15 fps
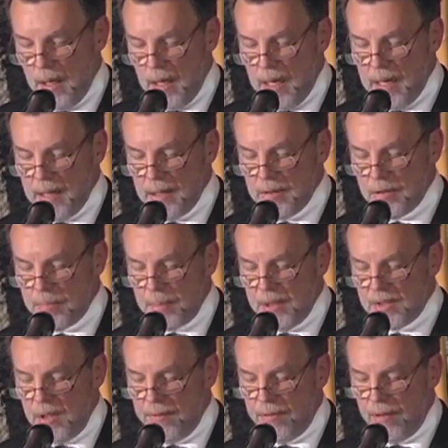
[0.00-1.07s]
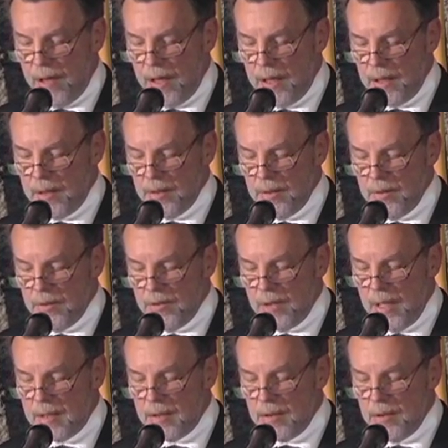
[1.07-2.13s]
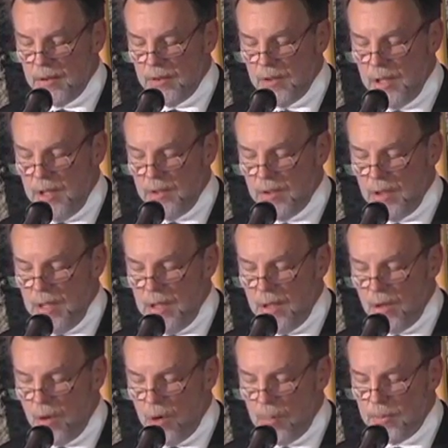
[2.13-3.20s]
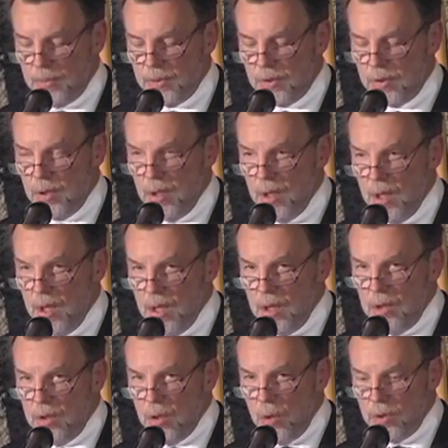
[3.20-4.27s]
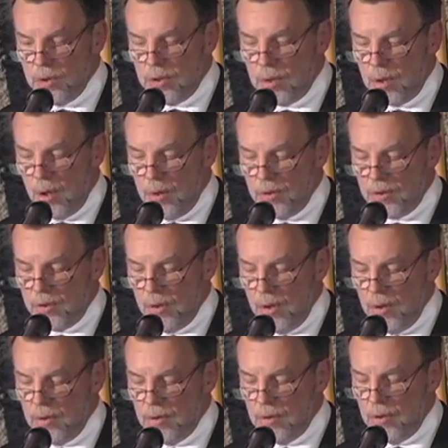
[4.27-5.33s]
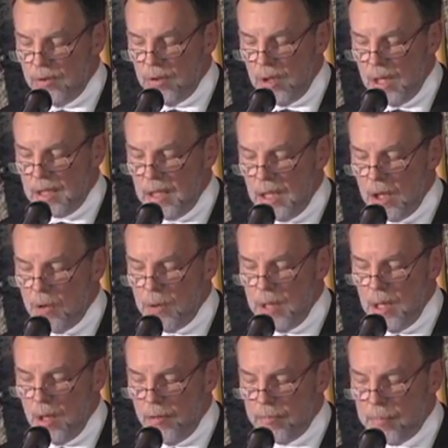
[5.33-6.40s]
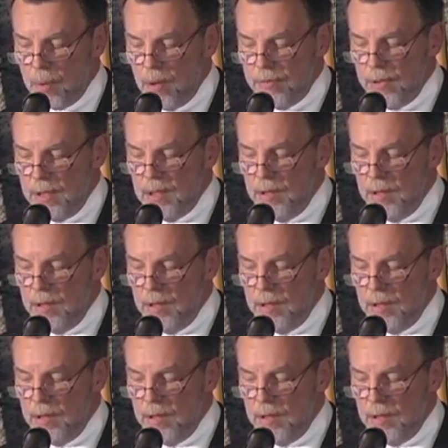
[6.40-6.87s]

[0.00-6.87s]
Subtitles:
I specify that these incomes don't concern the category of profit